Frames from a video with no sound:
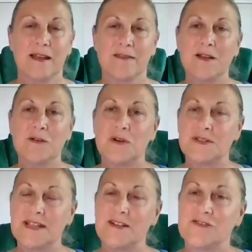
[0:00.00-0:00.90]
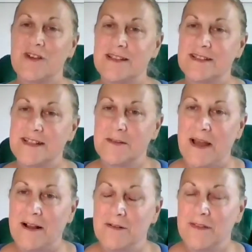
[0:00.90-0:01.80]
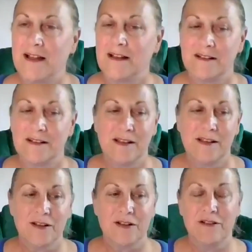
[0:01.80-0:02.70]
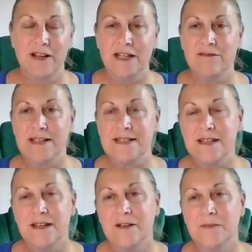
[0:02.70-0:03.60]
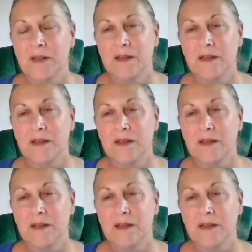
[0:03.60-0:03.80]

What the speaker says: I think what's interesting about that, Karina, is that